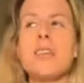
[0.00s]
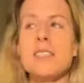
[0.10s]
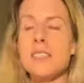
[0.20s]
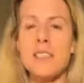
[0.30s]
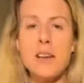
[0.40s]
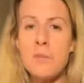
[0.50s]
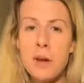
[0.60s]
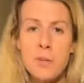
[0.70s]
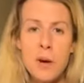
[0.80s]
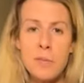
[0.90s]
gets to the
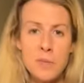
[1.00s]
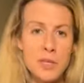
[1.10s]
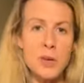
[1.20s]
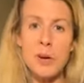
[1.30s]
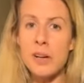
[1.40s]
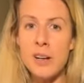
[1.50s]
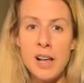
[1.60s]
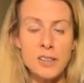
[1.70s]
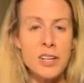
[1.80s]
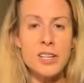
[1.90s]
minimum
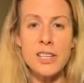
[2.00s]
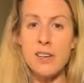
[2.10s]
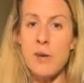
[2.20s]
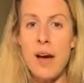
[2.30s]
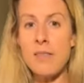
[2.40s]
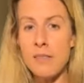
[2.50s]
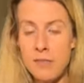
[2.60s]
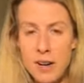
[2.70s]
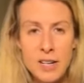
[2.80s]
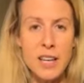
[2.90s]
$200 and you have a
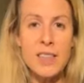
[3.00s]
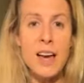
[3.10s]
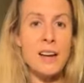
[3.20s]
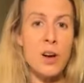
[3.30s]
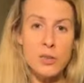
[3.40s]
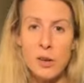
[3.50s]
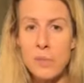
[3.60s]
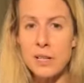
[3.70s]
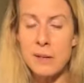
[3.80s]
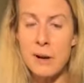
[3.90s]
friend that also
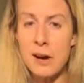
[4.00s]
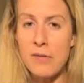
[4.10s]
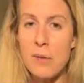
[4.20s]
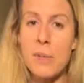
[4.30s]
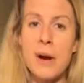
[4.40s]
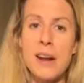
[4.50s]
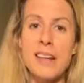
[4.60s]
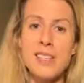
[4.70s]
books a party from your party.